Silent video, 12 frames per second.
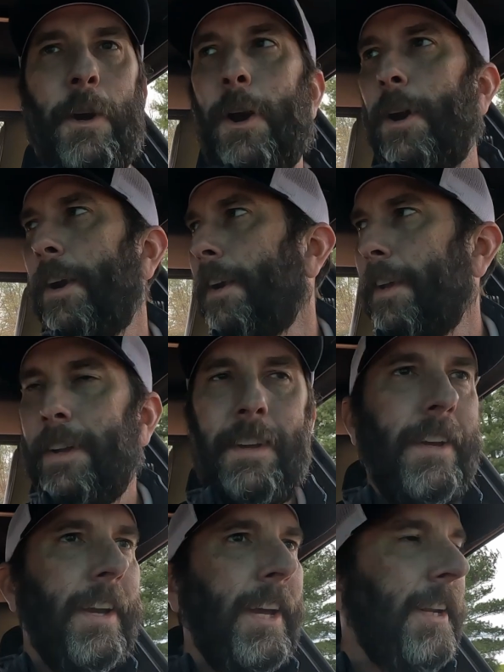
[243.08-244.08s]
new car,
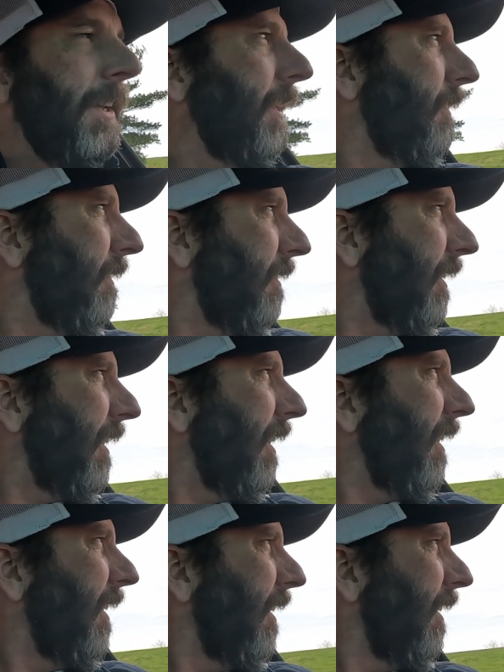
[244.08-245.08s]
and it's
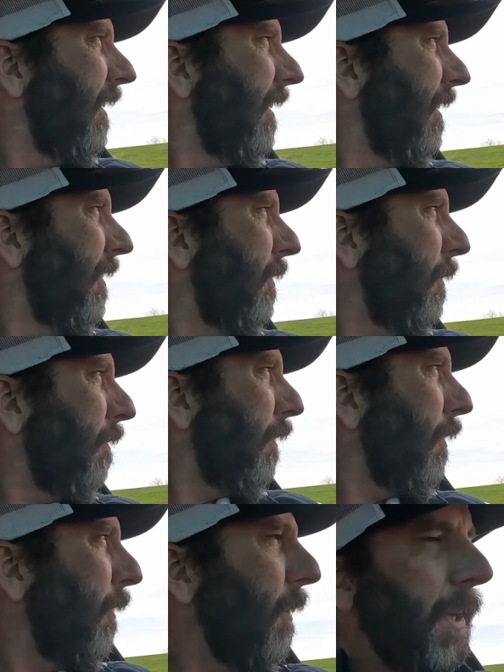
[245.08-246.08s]

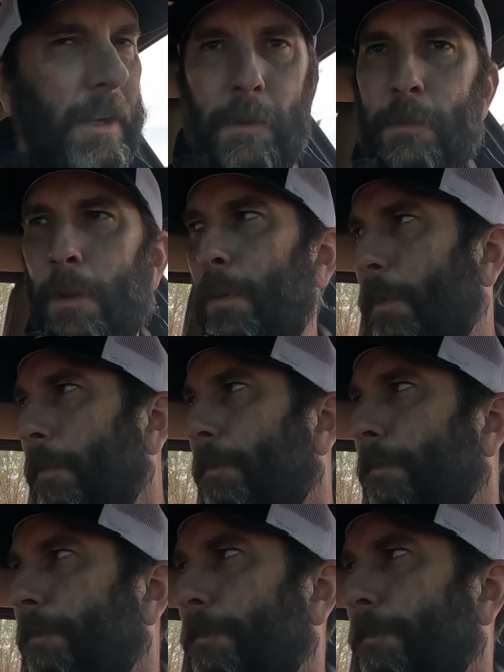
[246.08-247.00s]
over 30 years old.